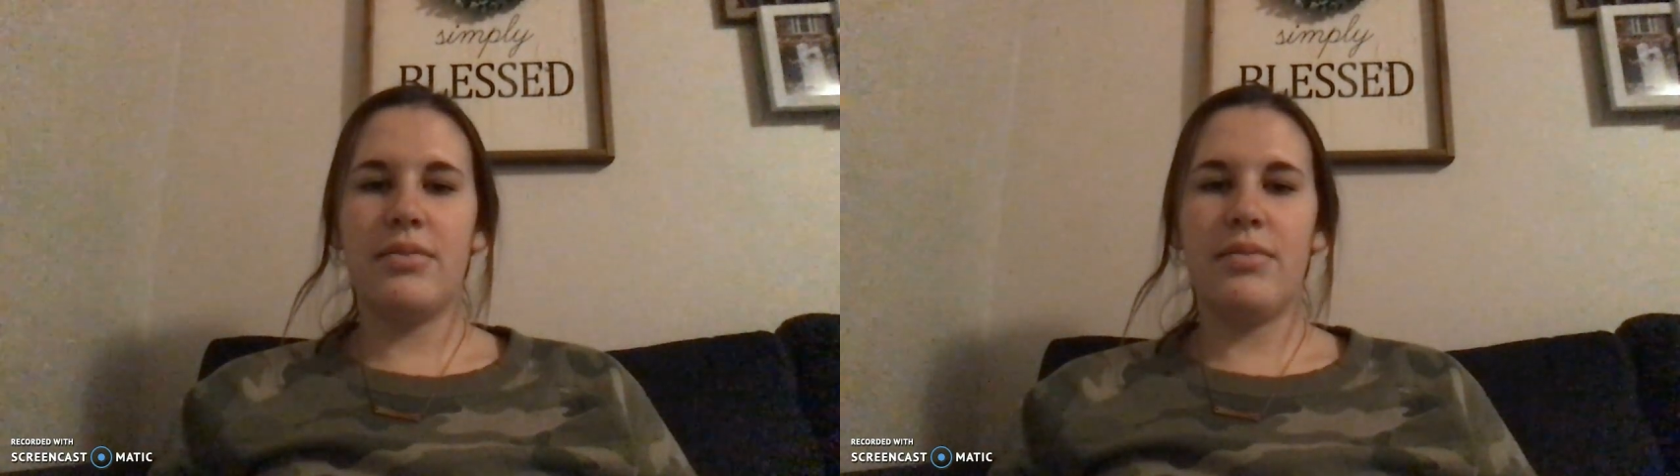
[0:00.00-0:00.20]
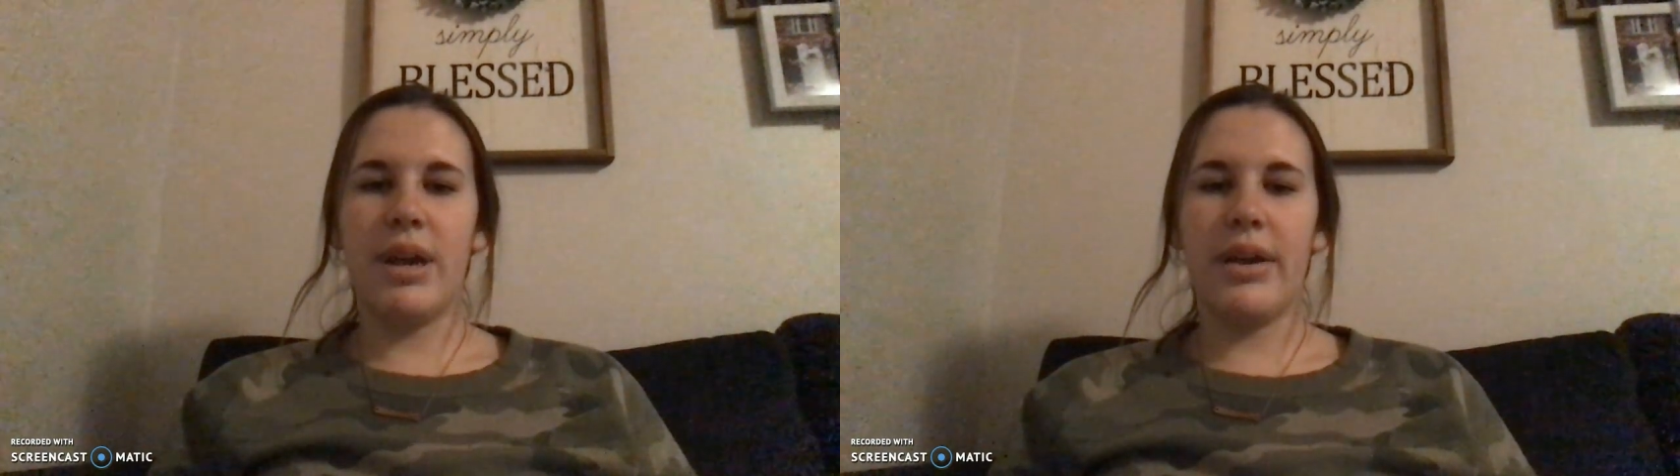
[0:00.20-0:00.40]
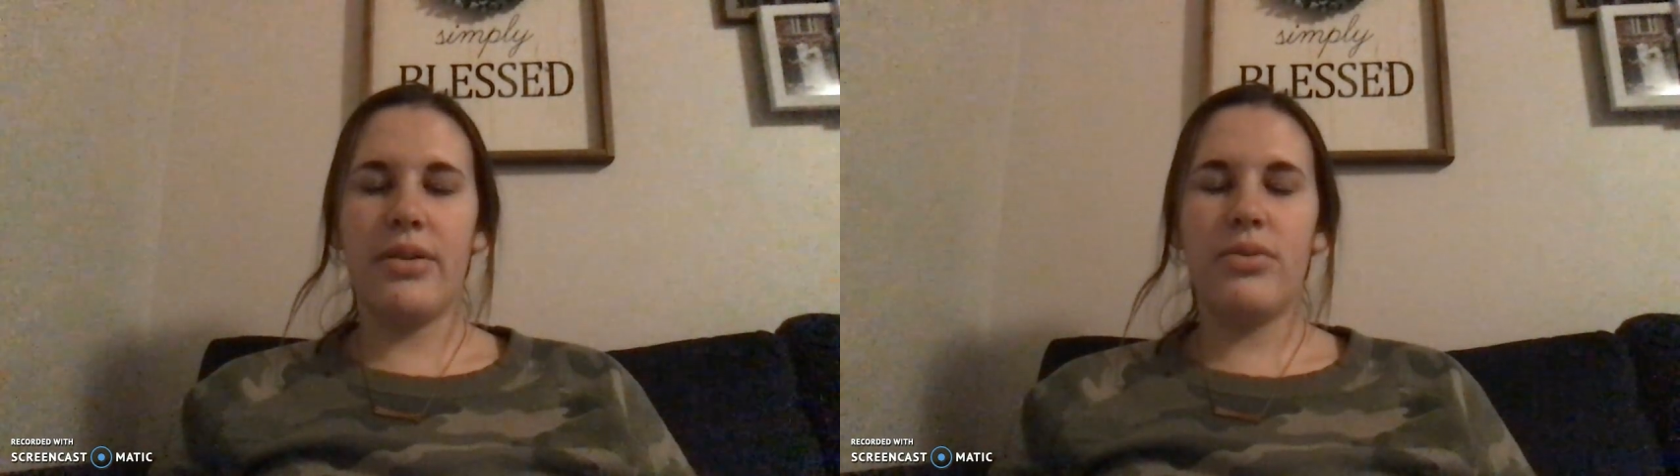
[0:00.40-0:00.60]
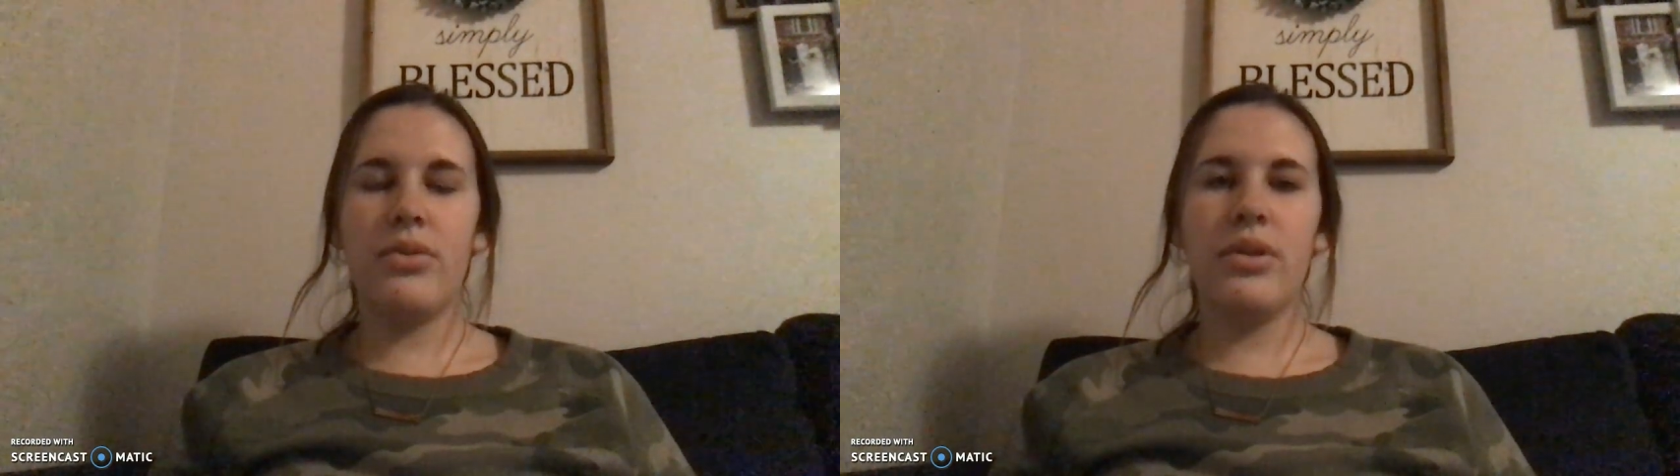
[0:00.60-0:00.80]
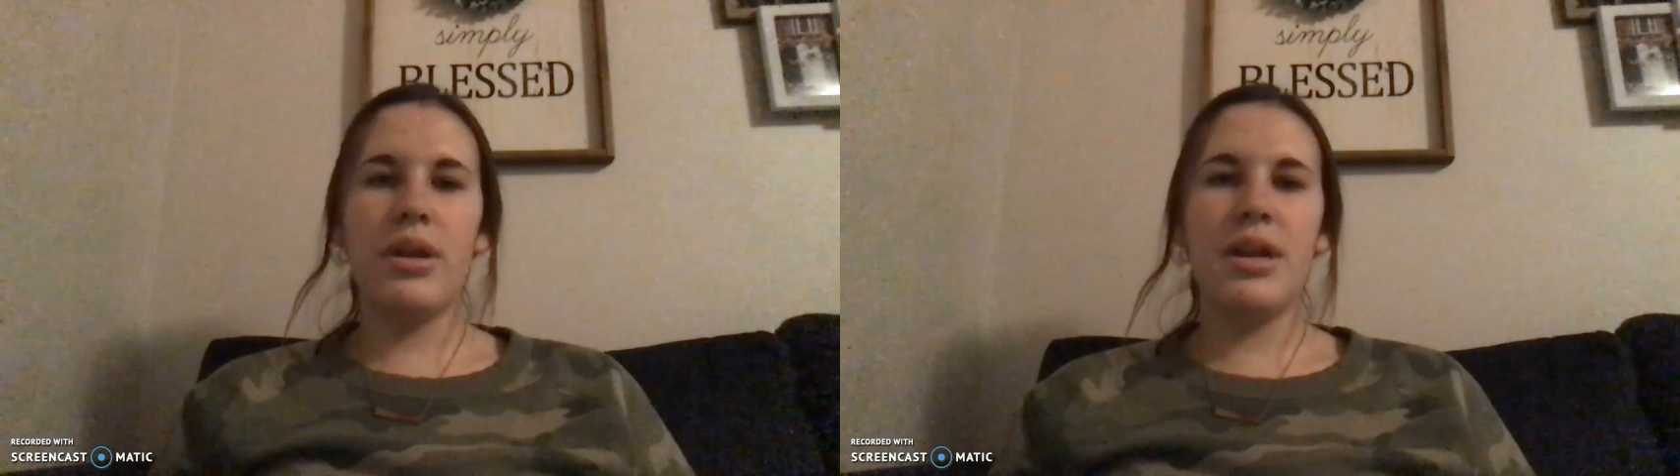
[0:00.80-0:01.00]

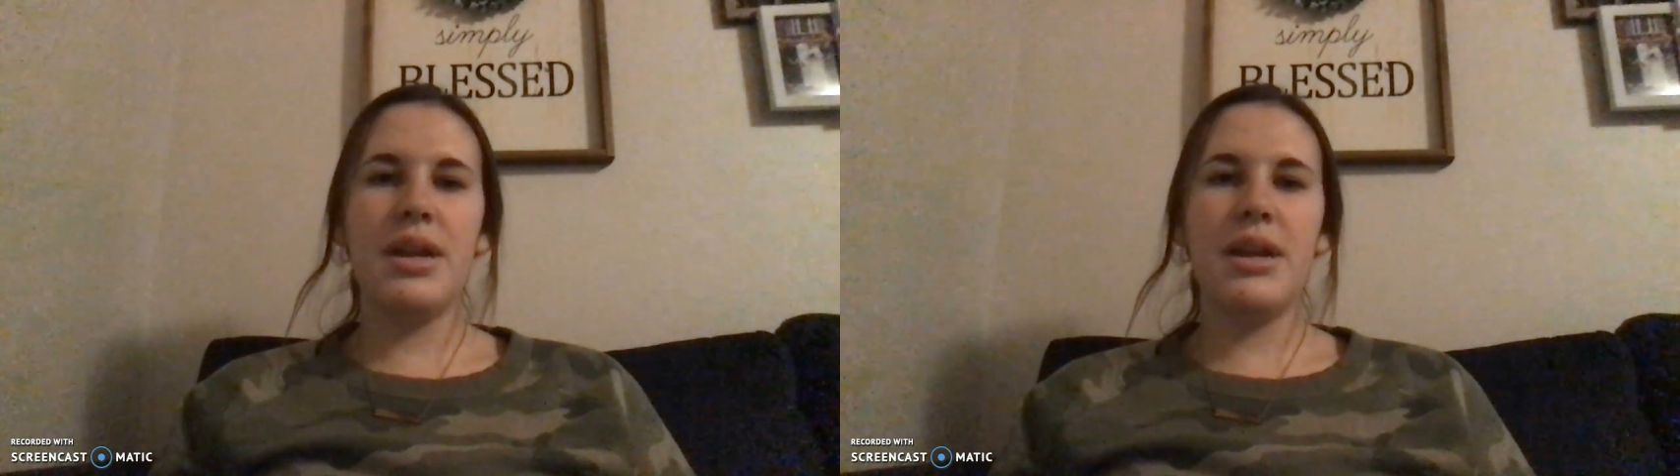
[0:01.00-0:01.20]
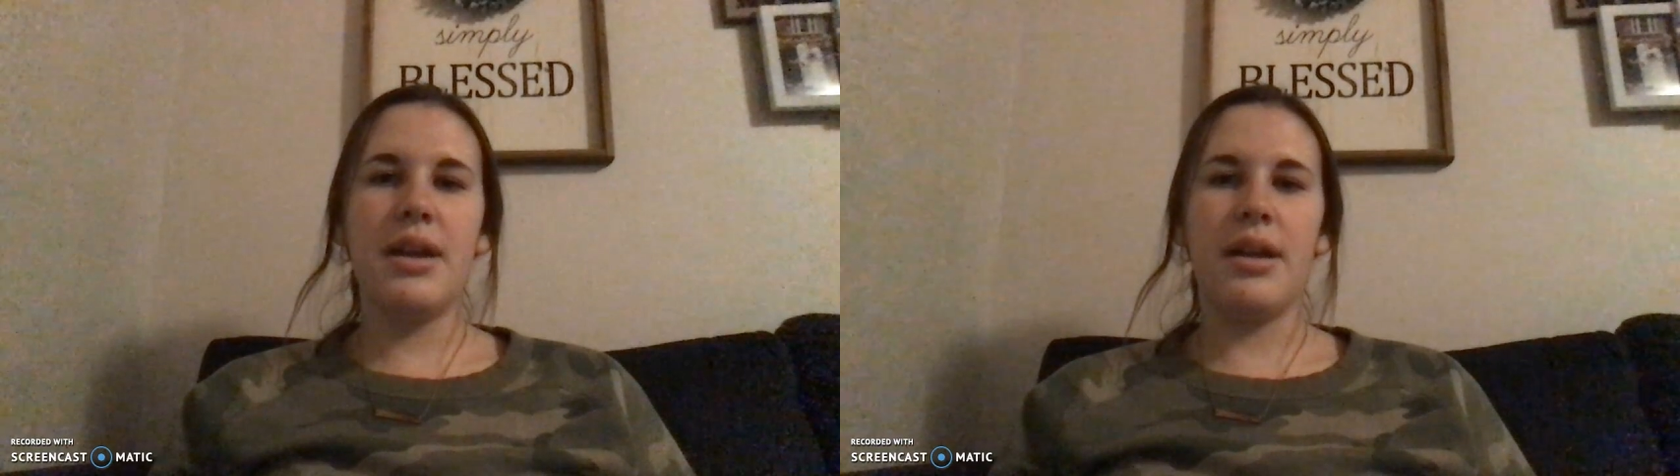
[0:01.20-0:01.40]
minority